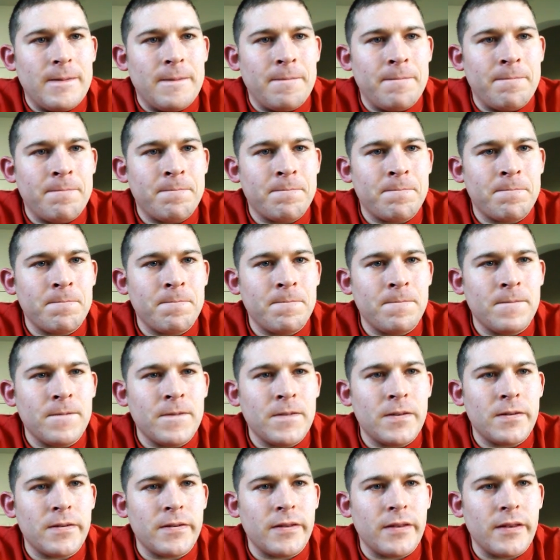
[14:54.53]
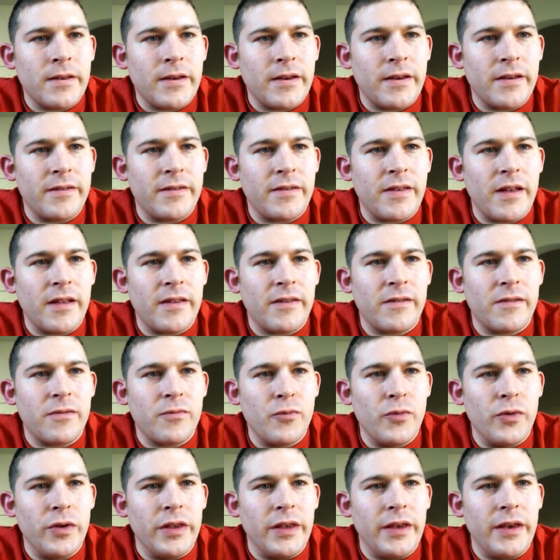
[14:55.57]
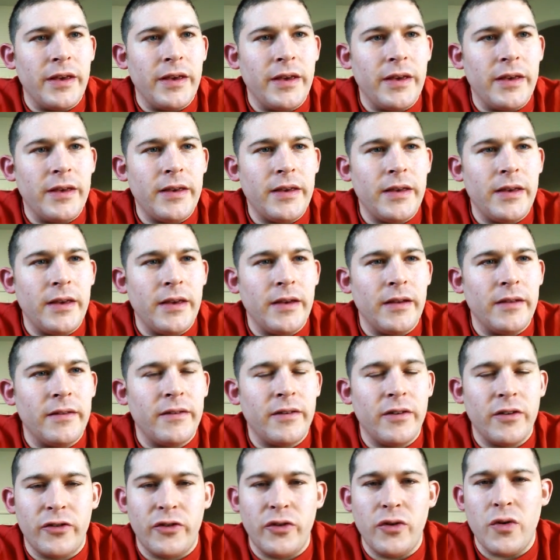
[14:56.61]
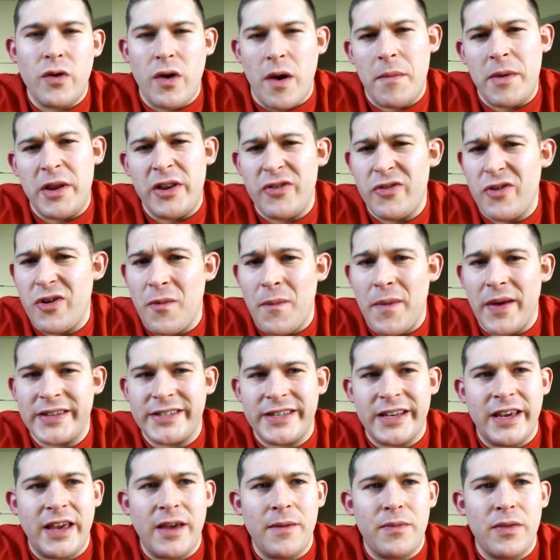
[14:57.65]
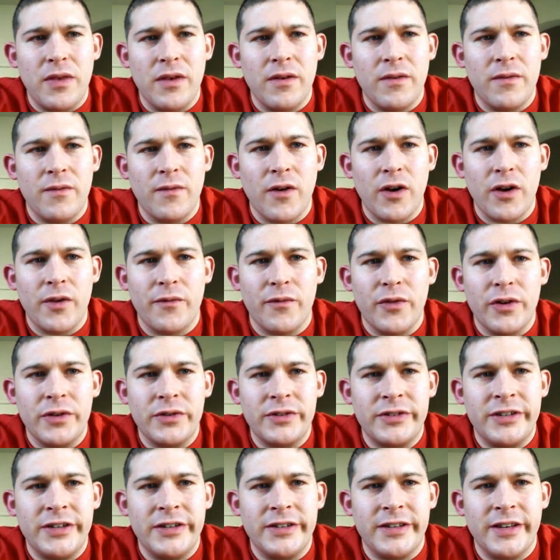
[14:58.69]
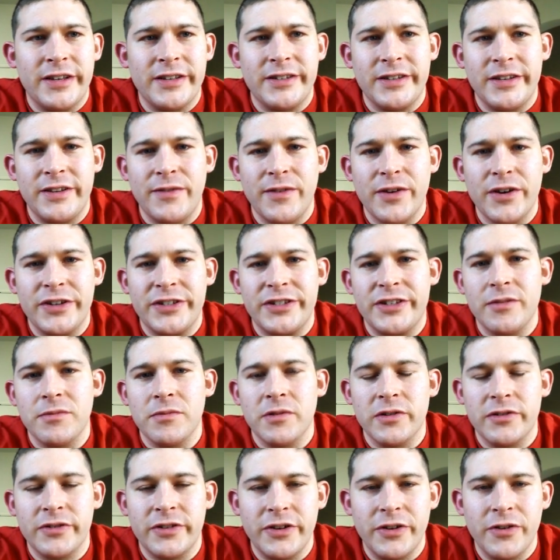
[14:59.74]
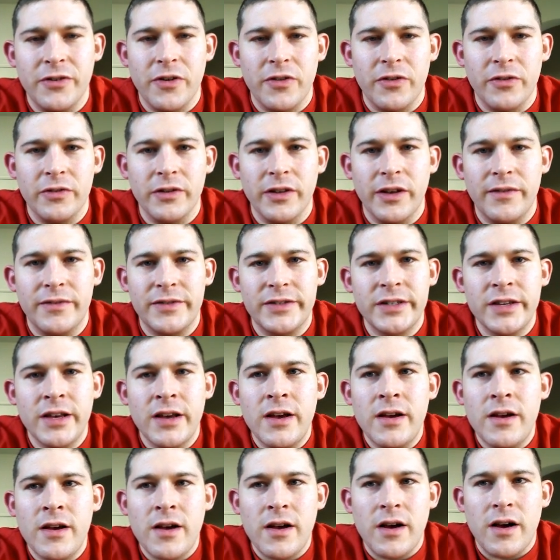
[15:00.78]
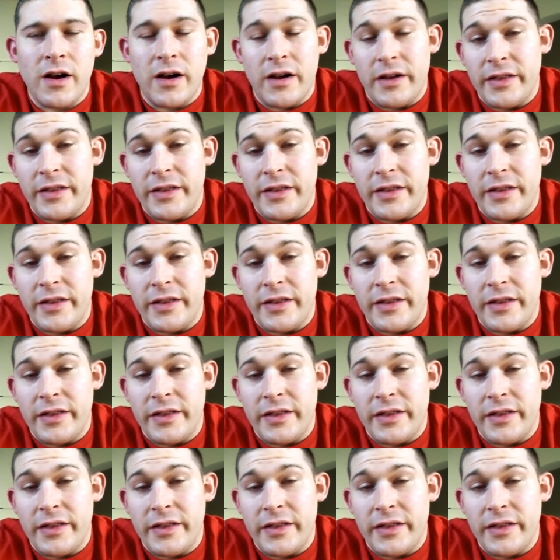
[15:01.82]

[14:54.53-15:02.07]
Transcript: guess that's really it. Do your best to keep the volume, frequency, intensity very similar to your other lifts, unless you're not recovering